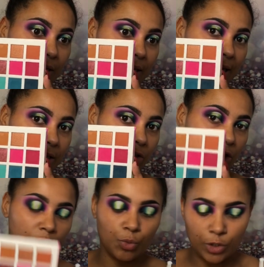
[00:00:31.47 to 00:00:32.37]
like
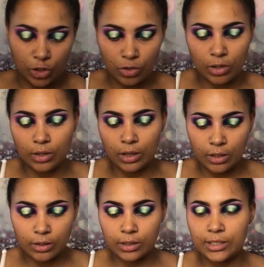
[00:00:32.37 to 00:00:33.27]
so, which you could
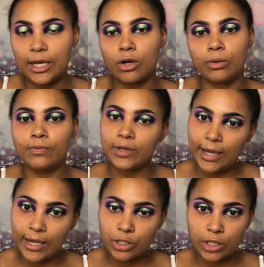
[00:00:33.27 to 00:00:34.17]
literally take on
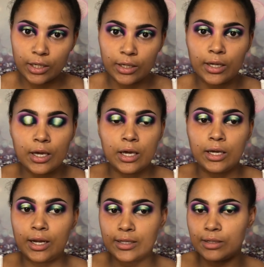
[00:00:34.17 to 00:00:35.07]
vacation.
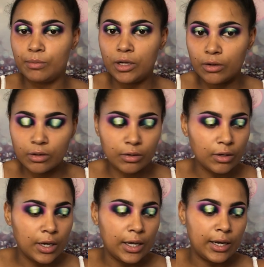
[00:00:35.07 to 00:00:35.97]
It has a mirror,
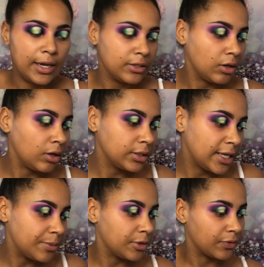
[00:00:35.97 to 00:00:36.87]
it has all
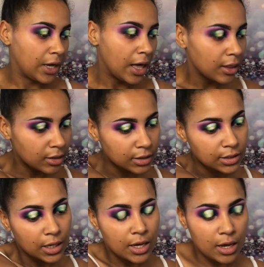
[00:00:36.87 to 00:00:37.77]
types of colors,
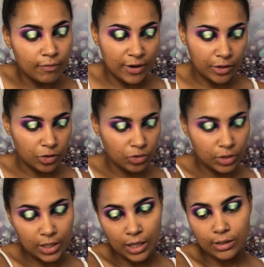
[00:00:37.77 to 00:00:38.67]
very
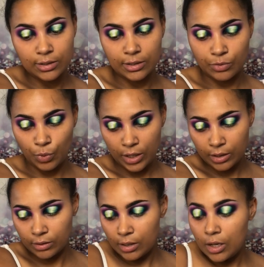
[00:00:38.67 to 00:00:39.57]
unique colors as
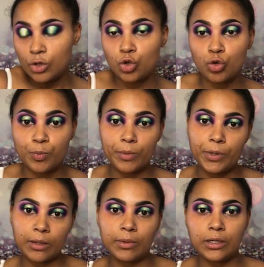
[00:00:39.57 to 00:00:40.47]
well, super
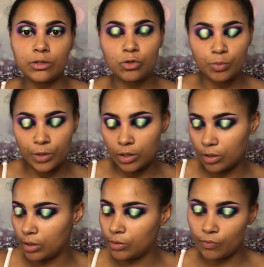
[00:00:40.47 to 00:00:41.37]
pigmented, super
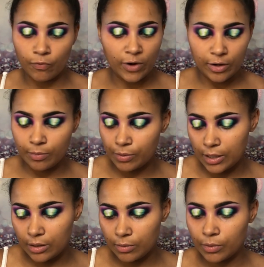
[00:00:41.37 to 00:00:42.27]
good, very
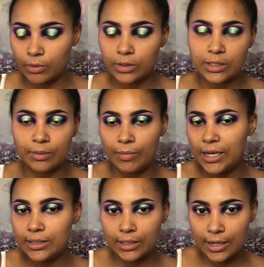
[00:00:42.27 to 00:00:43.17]
blendable. It's an
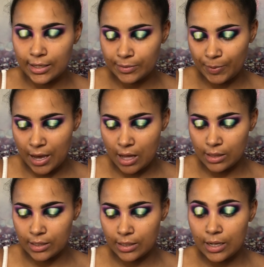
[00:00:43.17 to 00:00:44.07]
amazing ass
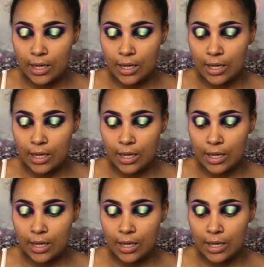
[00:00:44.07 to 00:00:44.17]
palette.